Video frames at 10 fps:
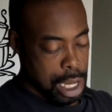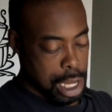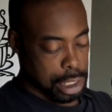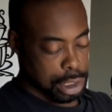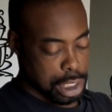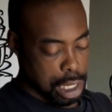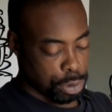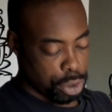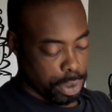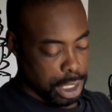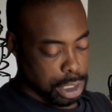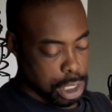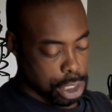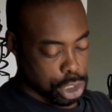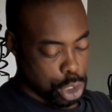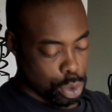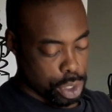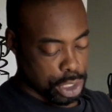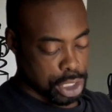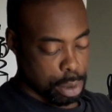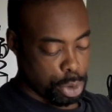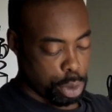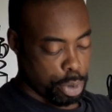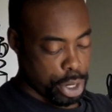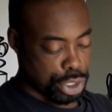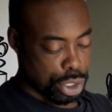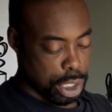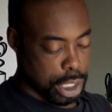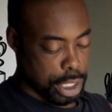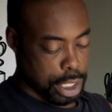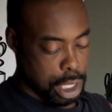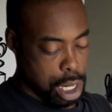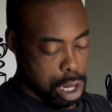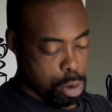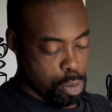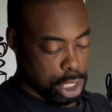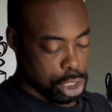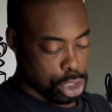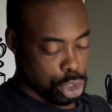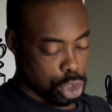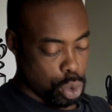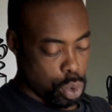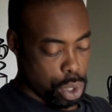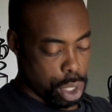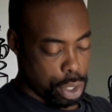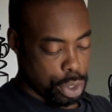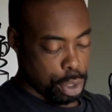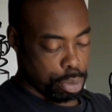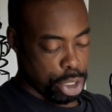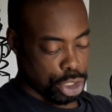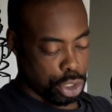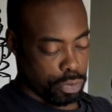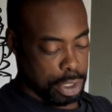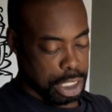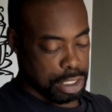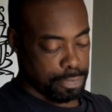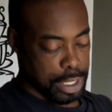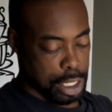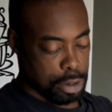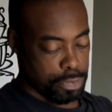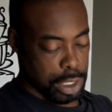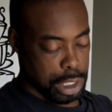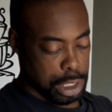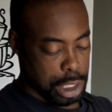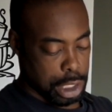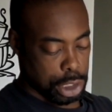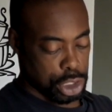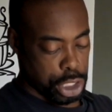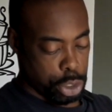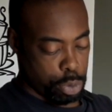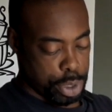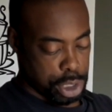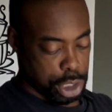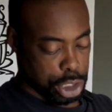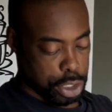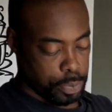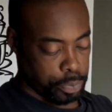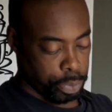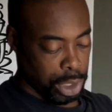And step three says to assemble the pressure lid, making sure the pressure release valve is in the seal position.